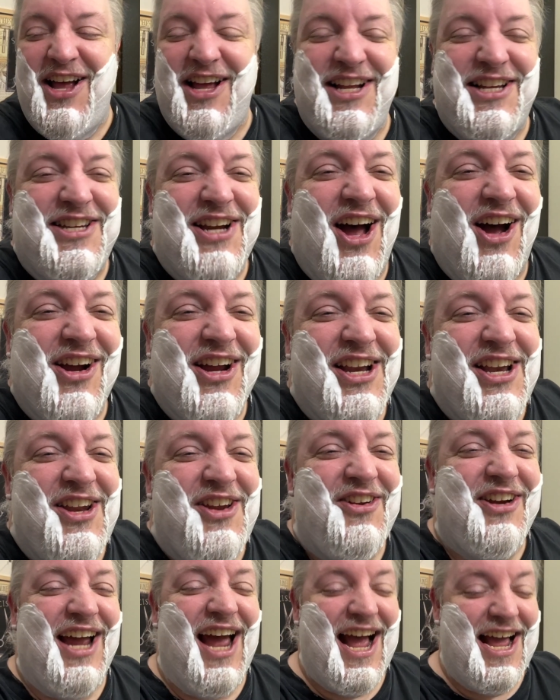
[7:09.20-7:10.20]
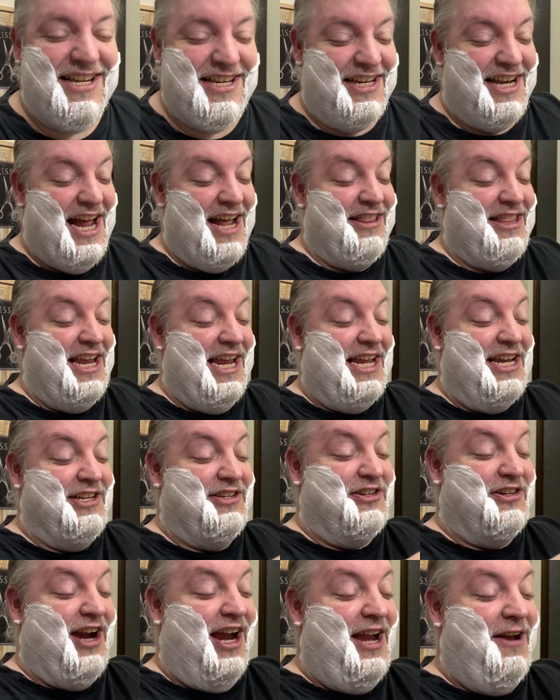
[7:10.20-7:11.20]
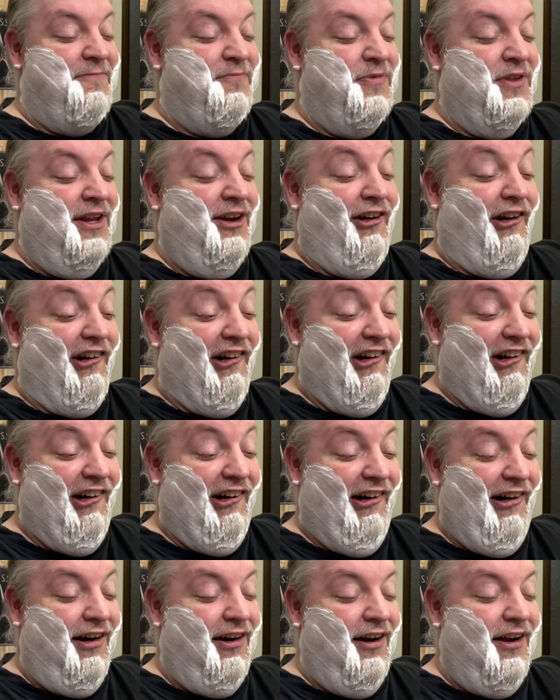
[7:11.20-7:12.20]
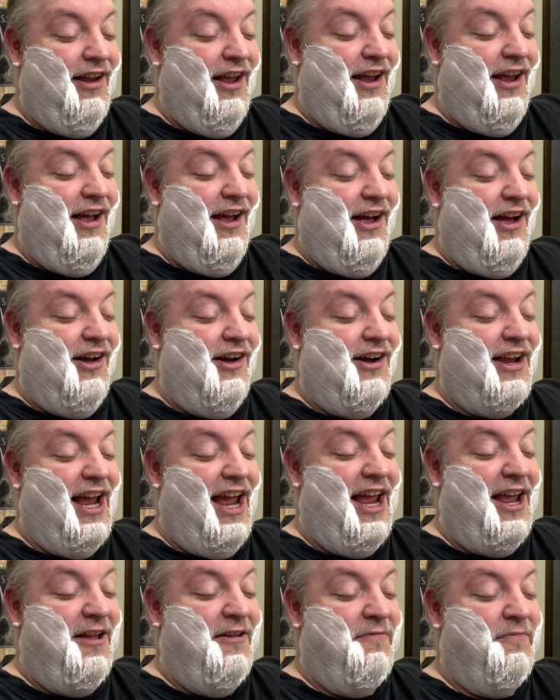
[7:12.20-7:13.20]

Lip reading: Talking to you guys and not thinking straight. Okay.